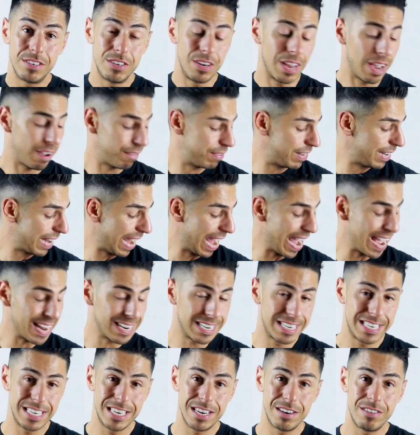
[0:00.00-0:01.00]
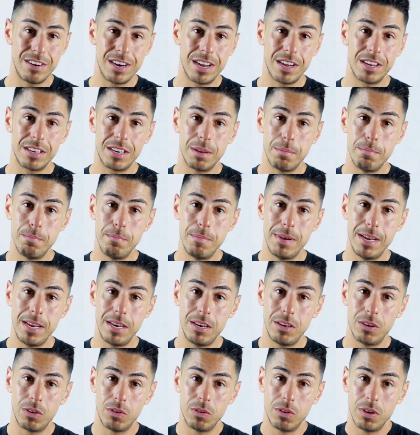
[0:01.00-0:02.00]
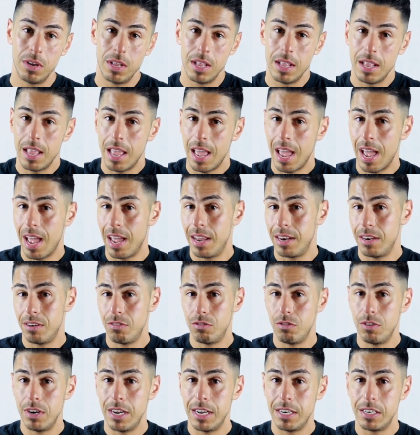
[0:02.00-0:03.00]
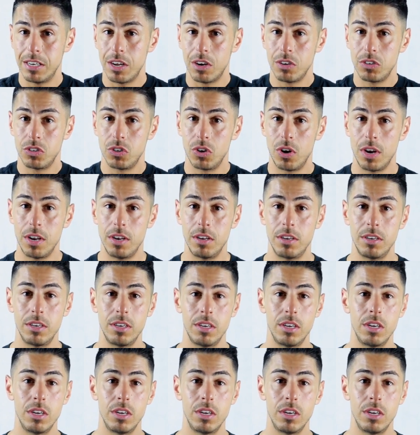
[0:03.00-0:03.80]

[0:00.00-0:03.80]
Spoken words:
You have the anterior, the medial and the rear deltoid.